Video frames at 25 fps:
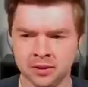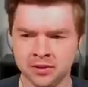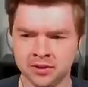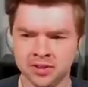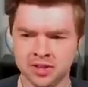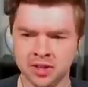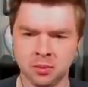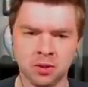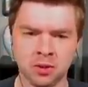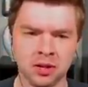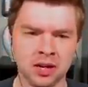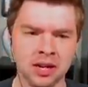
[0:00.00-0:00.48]
That was
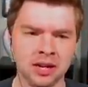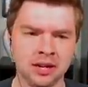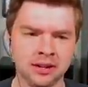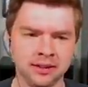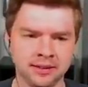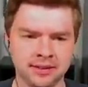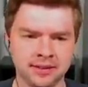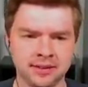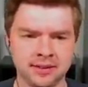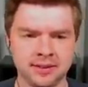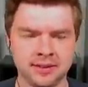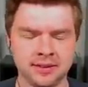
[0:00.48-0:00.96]
someone
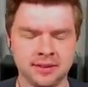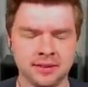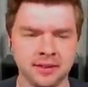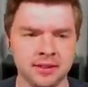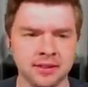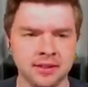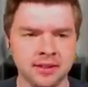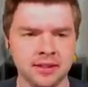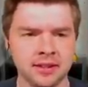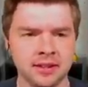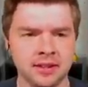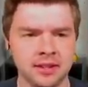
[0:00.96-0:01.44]
else.
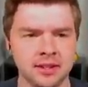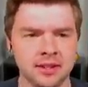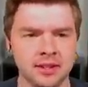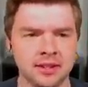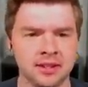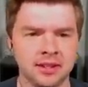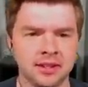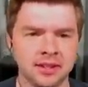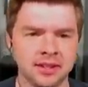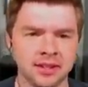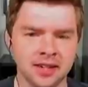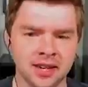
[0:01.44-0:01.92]

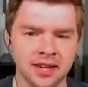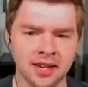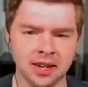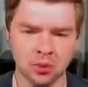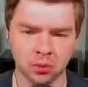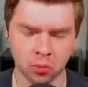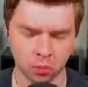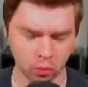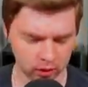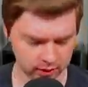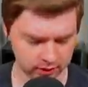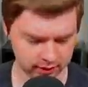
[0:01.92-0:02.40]

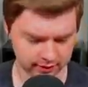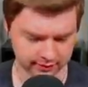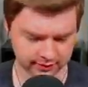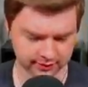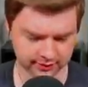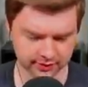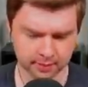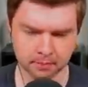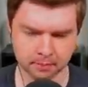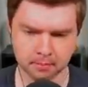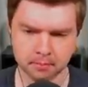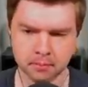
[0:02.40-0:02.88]
That was
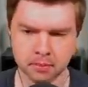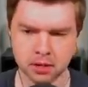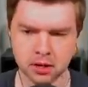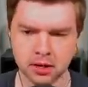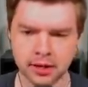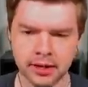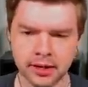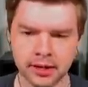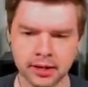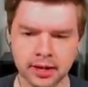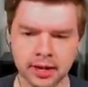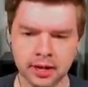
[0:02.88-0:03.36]

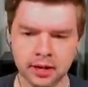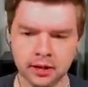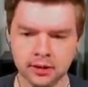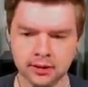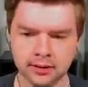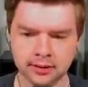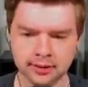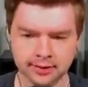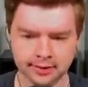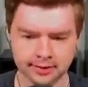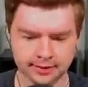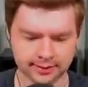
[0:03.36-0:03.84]
somebody
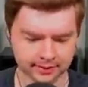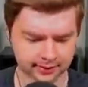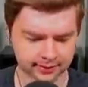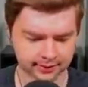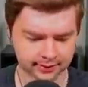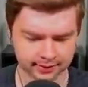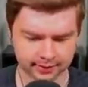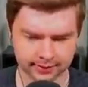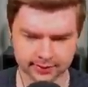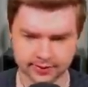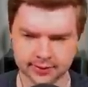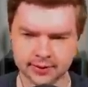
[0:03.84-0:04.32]

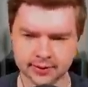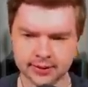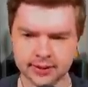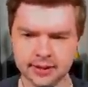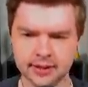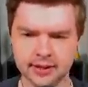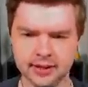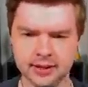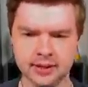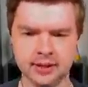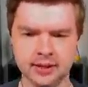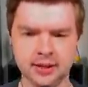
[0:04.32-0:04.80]
else.
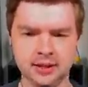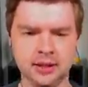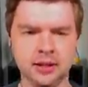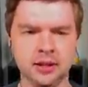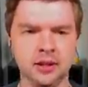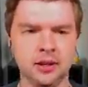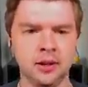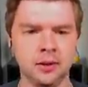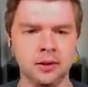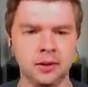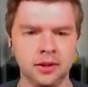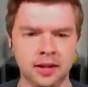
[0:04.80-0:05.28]

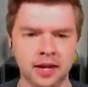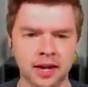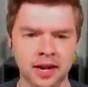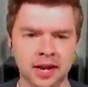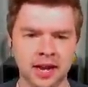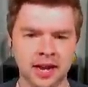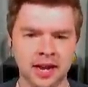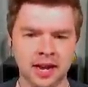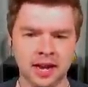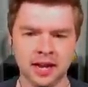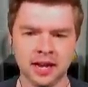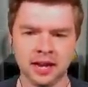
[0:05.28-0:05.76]

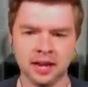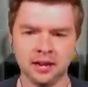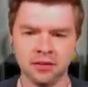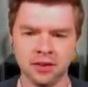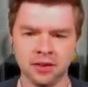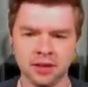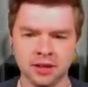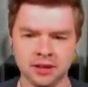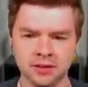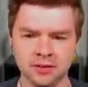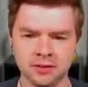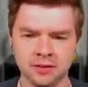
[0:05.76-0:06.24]
Okay,
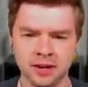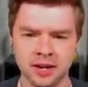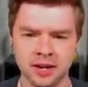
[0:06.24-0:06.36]
everything's